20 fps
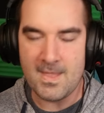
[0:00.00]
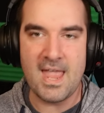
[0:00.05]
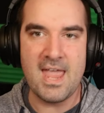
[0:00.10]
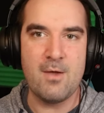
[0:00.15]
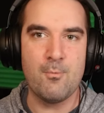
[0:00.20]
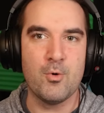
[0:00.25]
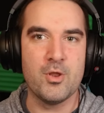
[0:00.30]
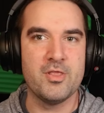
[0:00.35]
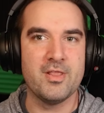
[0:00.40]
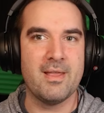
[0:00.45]

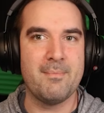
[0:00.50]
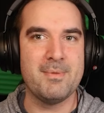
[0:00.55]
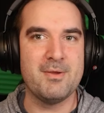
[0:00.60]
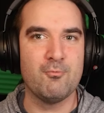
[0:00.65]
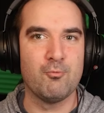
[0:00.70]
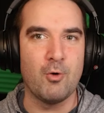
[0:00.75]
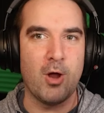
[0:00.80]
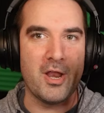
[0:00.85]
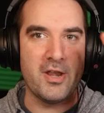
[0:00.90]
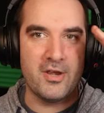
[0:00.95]
It wouldn't let
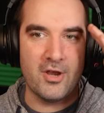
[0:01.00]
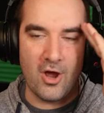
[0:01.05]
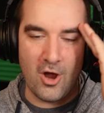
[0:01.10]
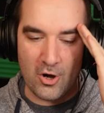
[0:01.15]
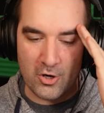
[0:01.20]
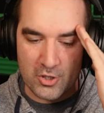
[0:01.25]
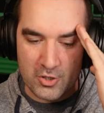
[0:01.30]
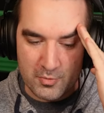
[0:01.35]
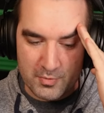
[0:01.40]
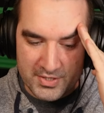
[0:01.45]
me run.
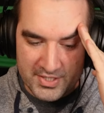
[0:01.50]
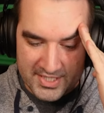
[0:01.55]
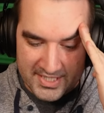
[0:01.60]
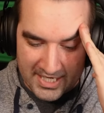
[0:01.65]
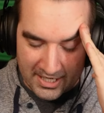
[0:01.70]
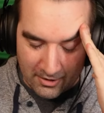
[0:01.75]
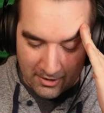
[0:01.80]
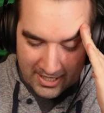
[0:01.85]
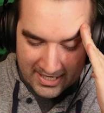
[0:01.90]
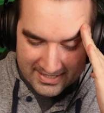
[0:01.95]
Are you
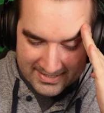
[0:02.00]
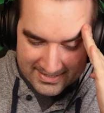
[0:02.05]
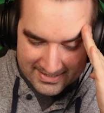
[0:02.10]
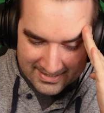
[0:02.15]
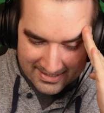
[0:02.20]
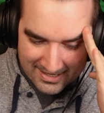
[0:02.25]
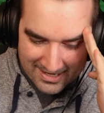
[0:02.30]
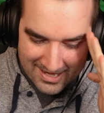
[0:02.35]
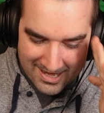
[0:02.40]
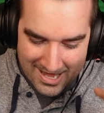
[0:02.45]

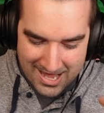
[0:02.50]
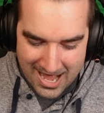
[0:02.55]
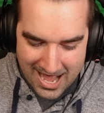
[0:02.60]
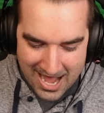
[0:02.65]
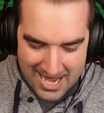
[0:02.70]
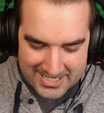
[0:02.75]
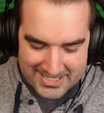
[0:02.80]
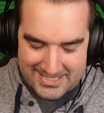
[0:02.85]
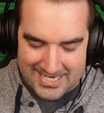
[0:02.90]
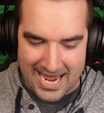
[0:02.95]
serious?
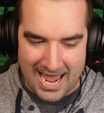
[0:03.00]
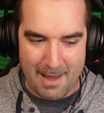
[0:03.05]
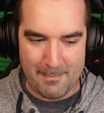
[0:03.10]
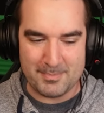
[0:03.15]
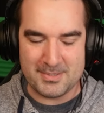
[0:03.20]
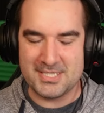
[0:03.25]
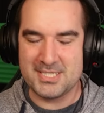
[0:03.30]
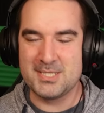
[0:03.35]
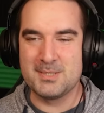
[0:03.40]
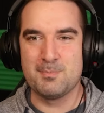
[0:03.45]
I
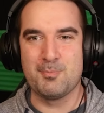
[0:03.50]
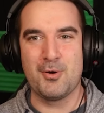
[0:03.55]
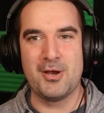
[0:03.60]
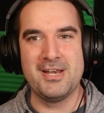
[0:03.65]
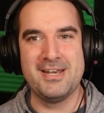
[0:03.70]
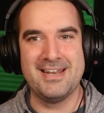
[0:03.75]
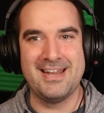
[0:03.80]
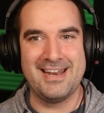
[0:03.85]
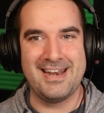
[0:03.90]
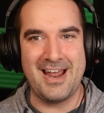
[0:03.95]
tapped
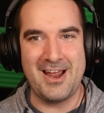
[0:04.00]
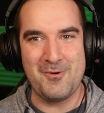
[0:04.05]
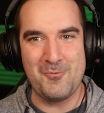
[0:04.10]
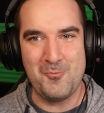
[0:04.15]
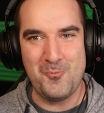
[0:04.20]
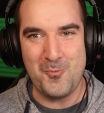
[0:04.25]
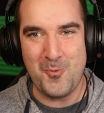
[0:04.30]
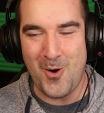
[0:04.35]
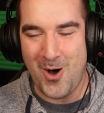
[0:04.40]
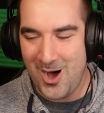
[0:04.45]
sprint and I
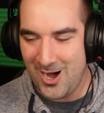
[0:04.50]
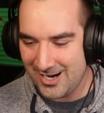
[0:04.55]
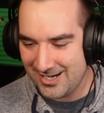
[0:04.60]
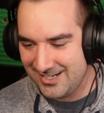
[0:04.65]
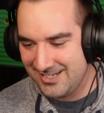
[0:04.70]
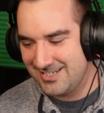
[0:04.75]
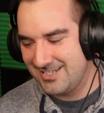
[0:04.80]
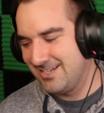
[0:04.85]
walked.